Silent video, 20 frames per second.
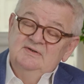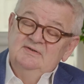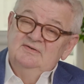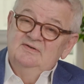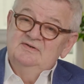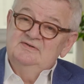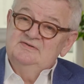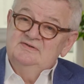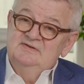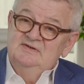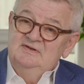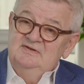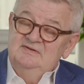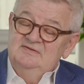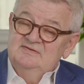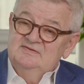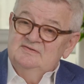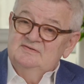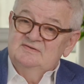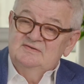This
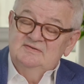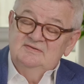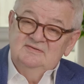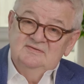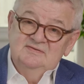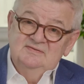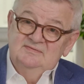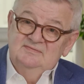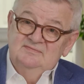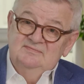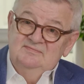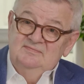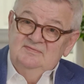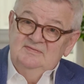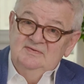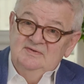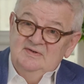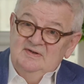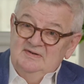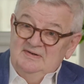needs a
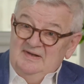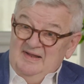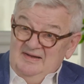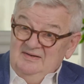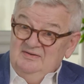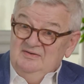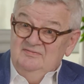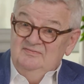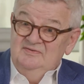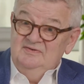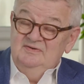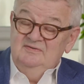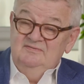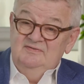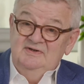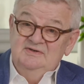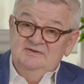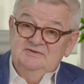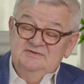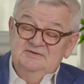lot of
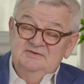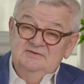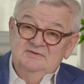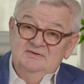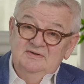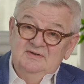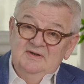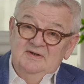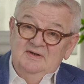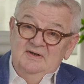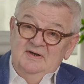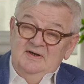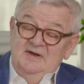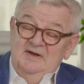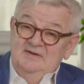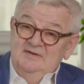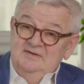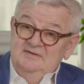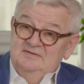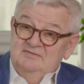innovation,
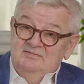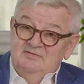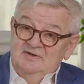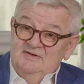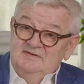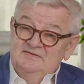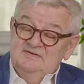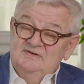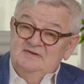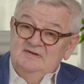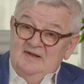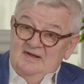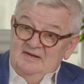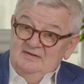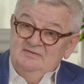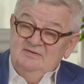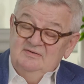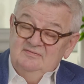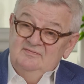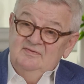and it creates a
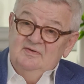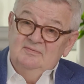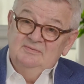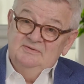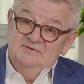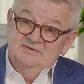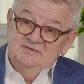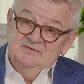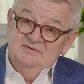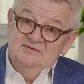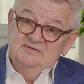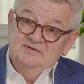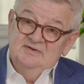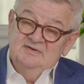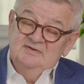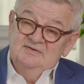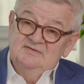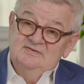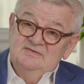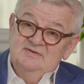lot of
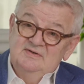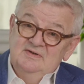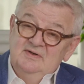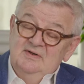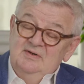opportunities.